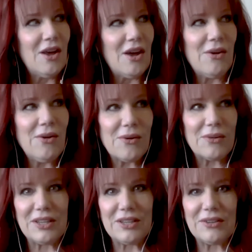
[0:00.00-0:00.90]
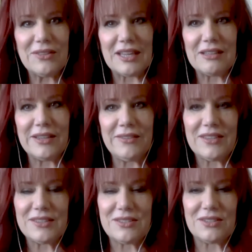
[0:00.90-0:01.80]
oh, they
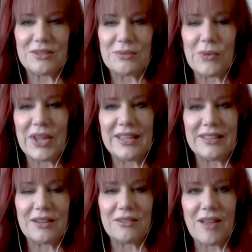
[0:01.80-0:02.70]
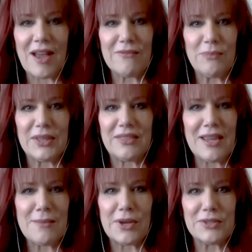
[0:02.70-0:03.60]
lived a certain way in their life, but
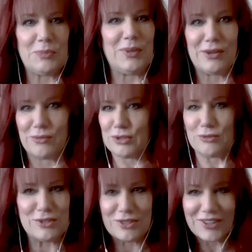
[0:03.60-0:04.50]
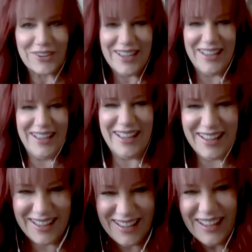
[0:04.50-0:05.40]
they must be a rooster.
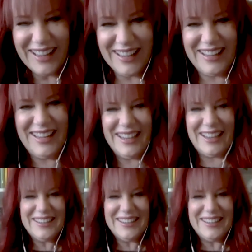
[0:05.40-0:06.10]
you know